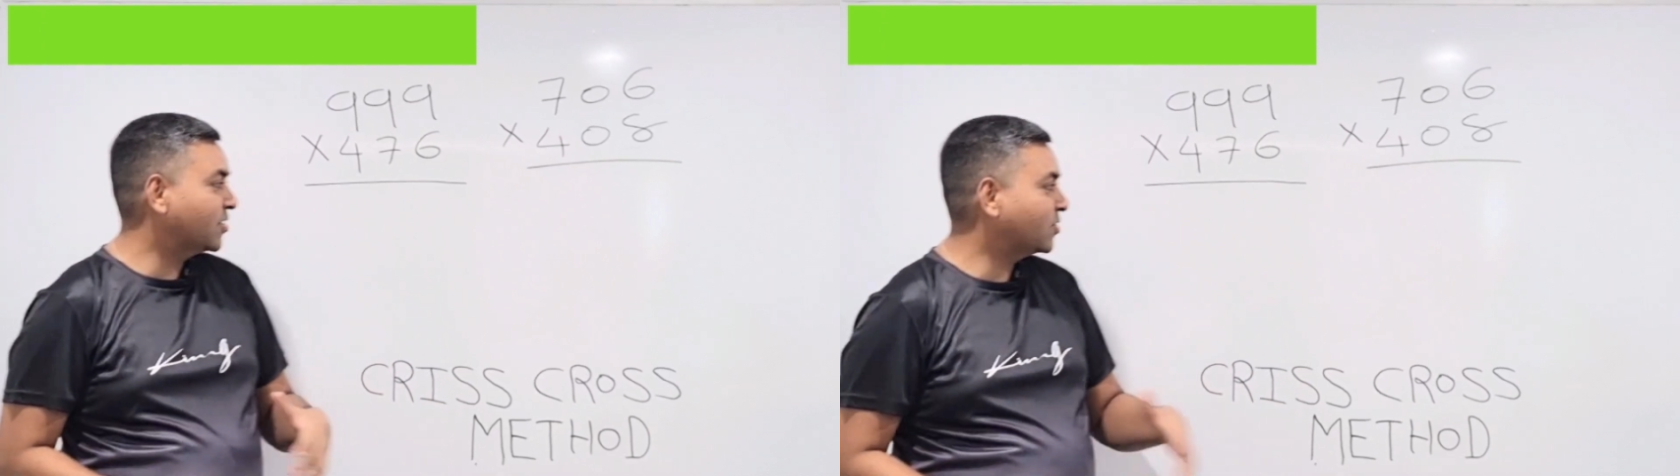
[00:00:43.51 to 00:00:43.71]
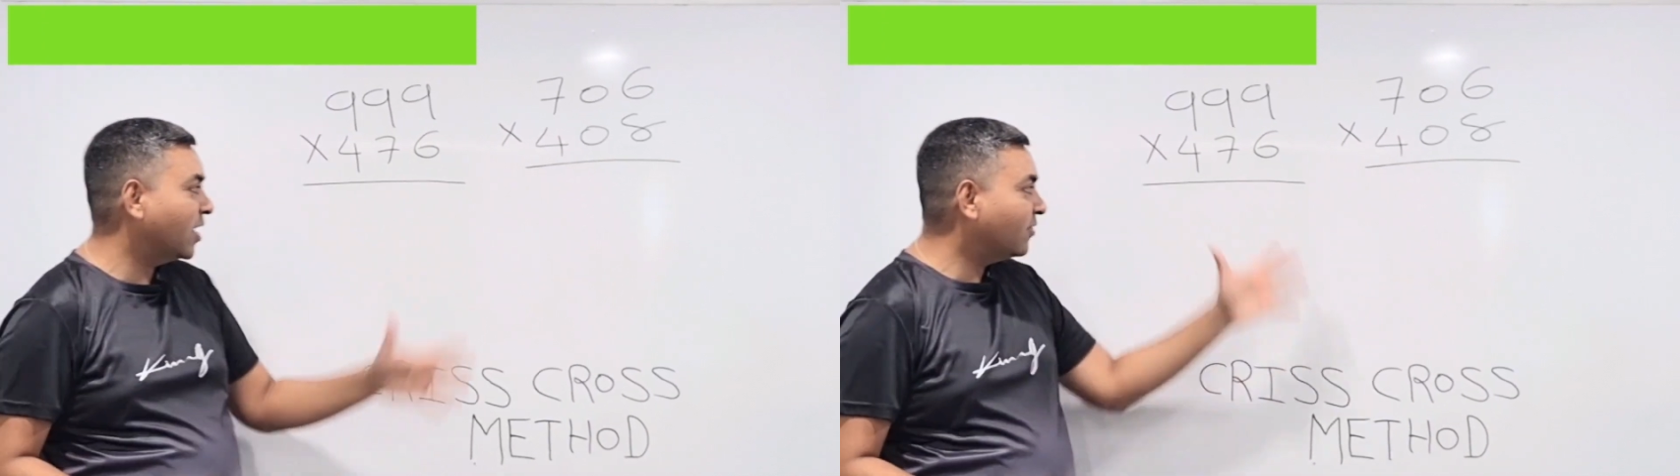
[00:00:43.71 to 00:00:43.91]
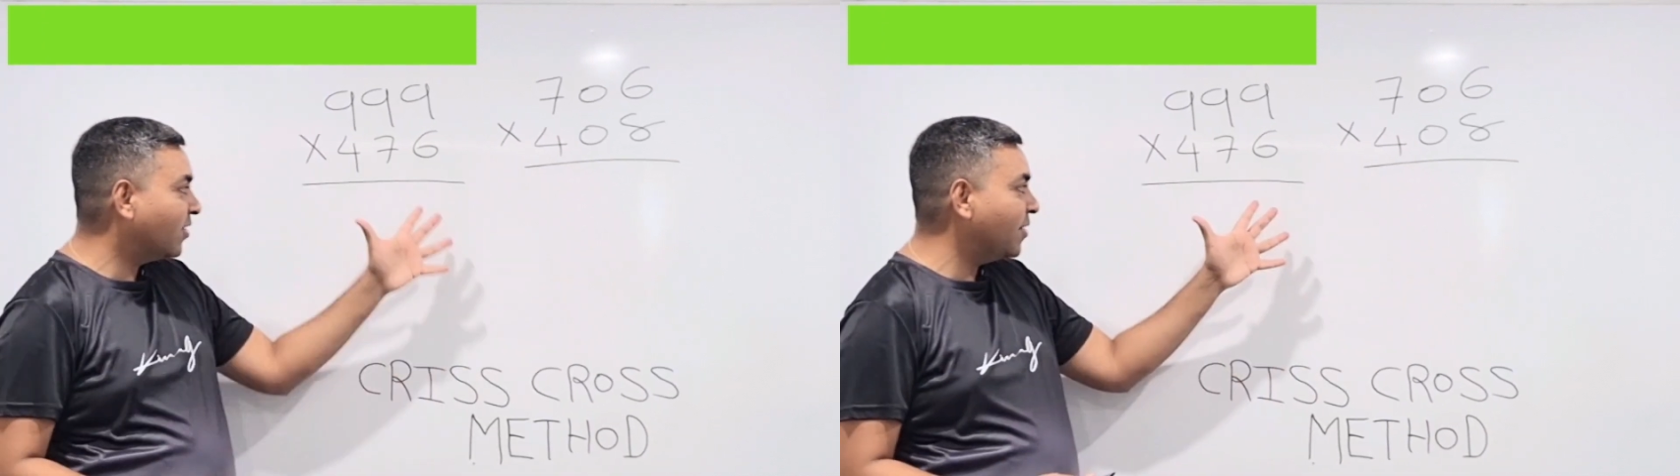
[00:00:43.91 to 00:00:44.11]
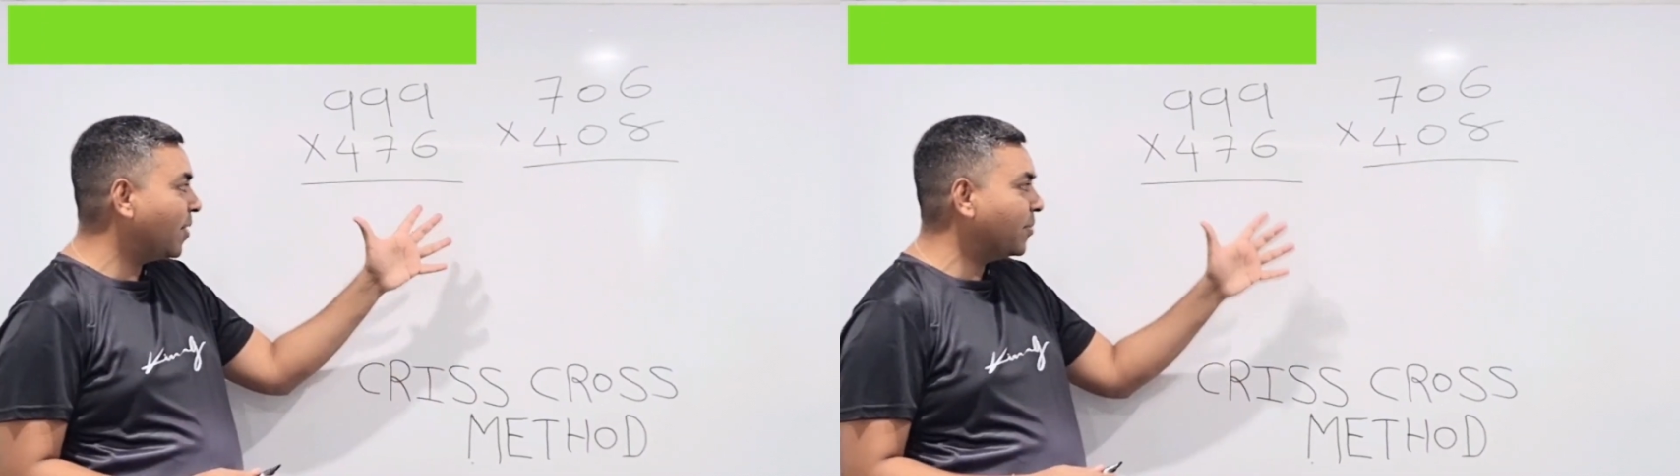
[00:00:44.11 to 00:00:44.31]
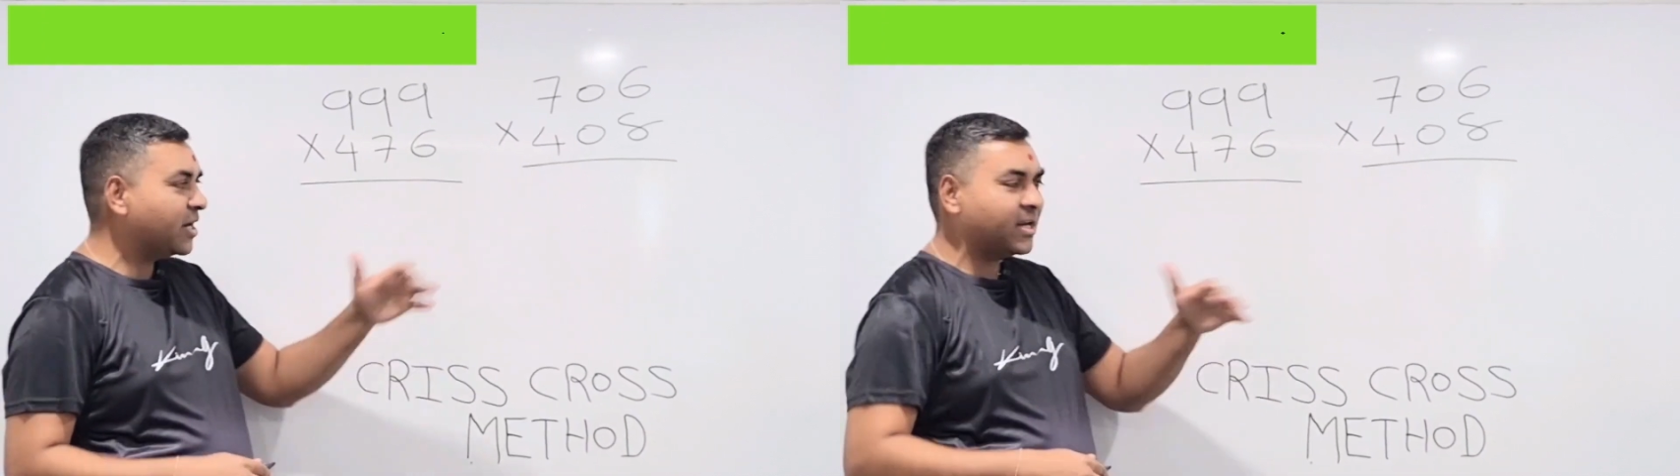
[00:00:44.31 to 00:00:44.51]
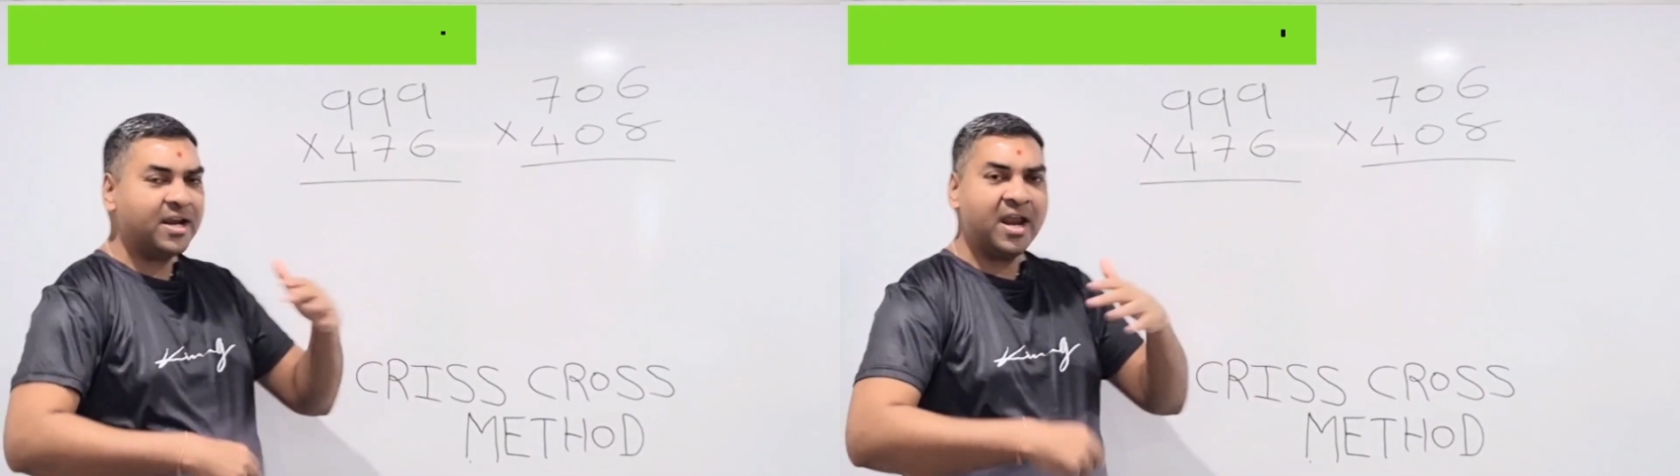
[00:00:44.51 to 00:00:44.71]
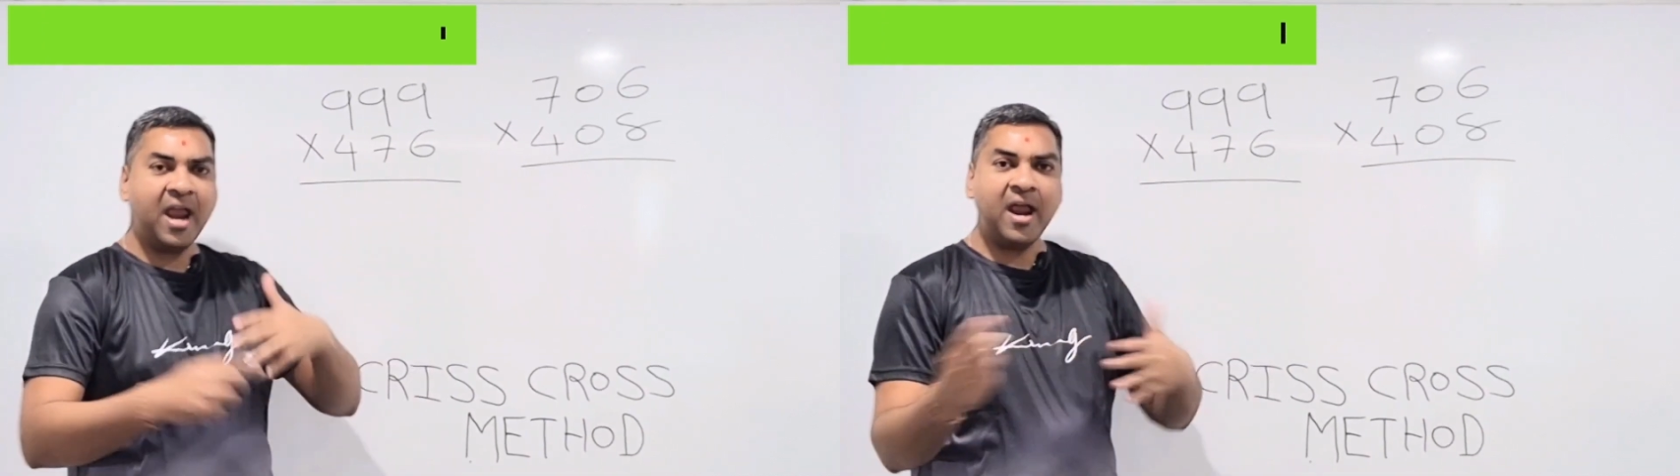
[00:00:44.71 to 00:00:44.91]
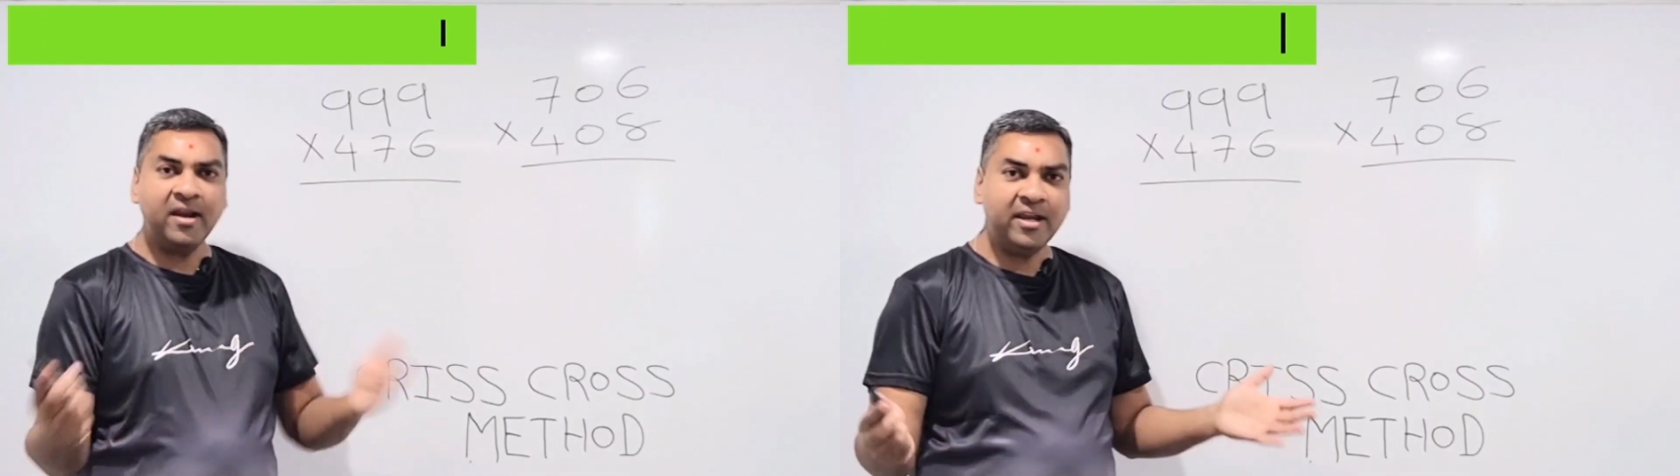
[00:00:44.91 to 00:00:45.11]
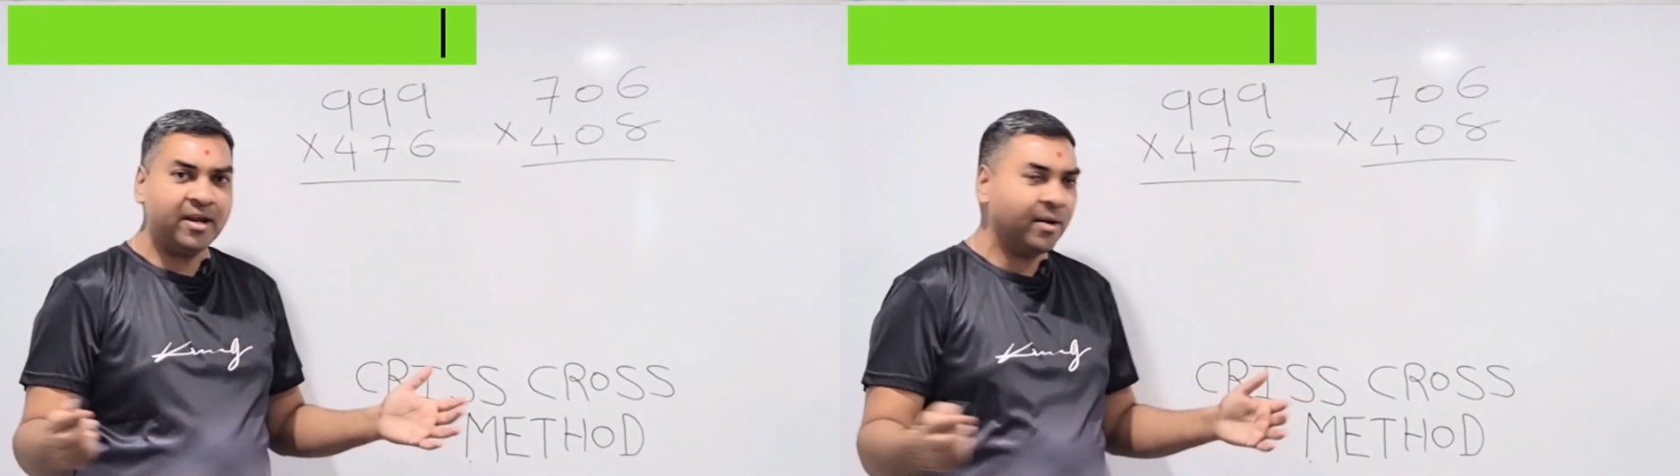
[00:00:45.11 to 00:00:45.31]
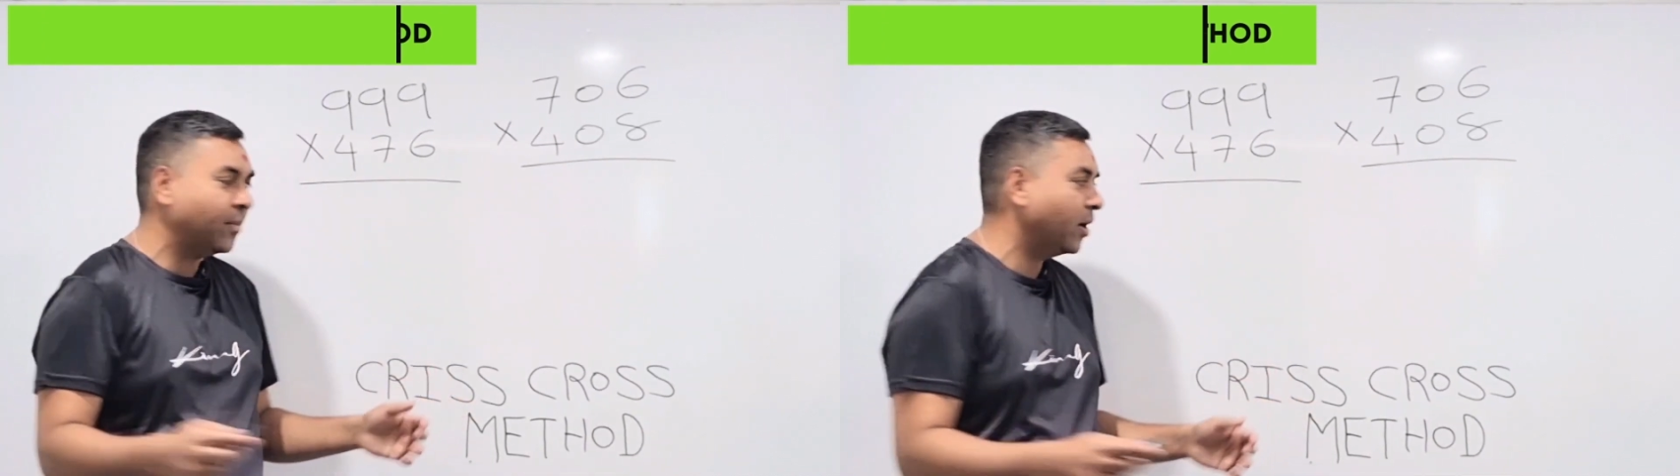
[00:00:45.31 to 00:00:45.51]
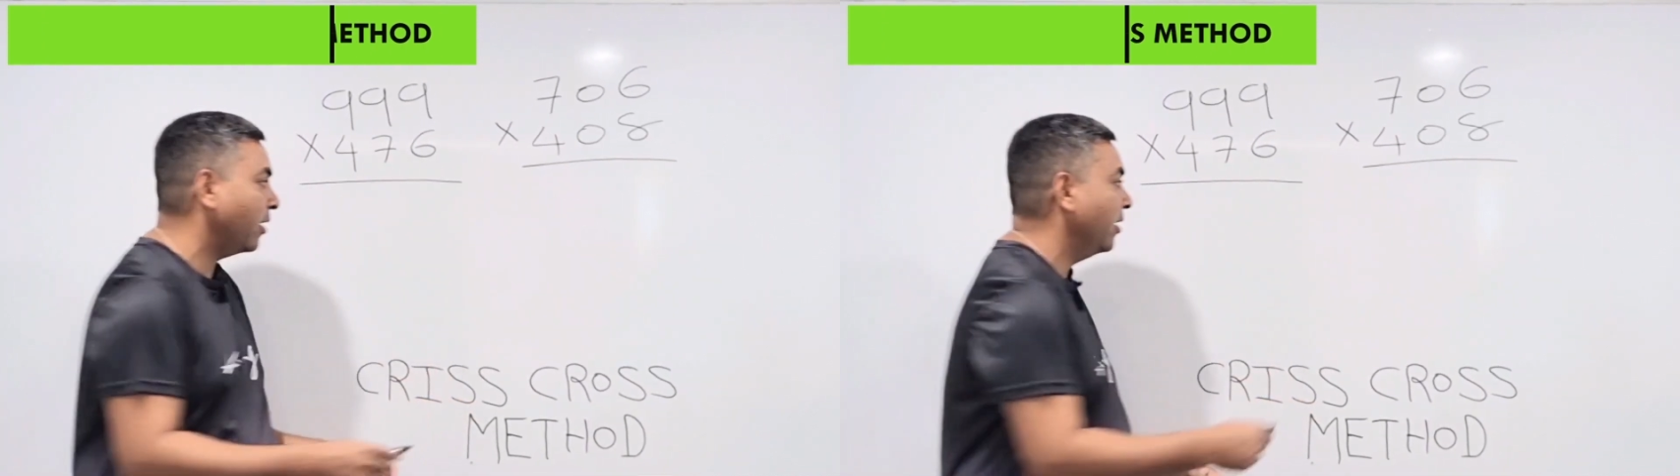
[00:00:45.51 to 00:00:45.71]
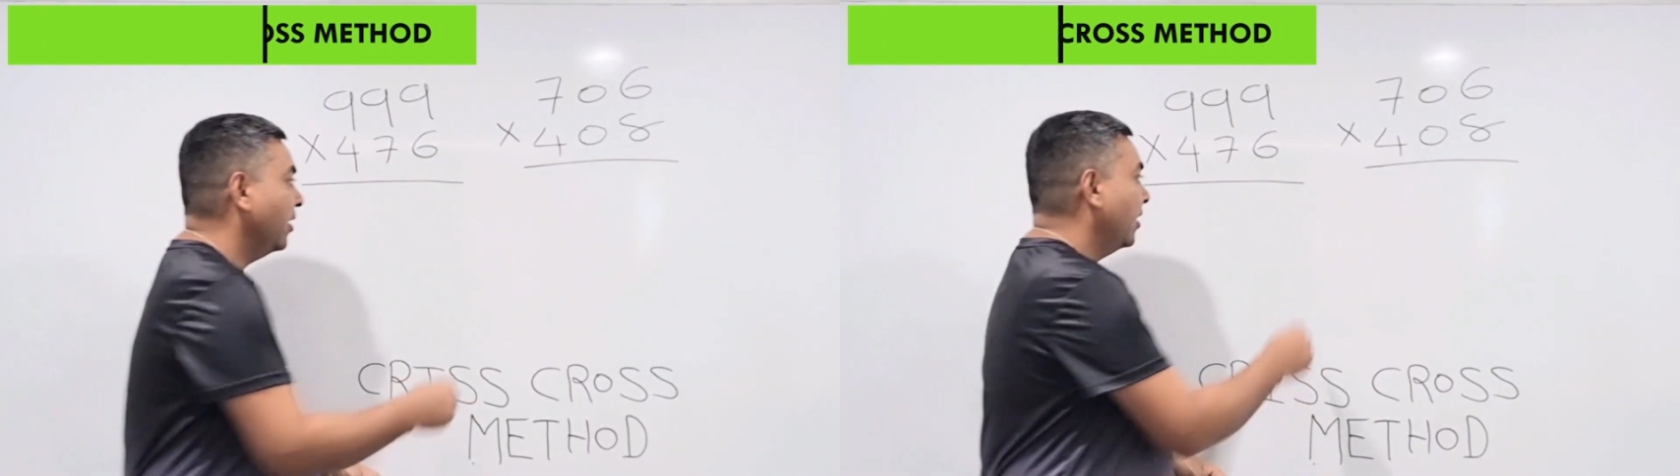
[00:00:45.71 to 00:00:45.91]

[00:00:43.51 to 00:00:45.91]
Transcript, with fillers: So let's say if I'm taking any number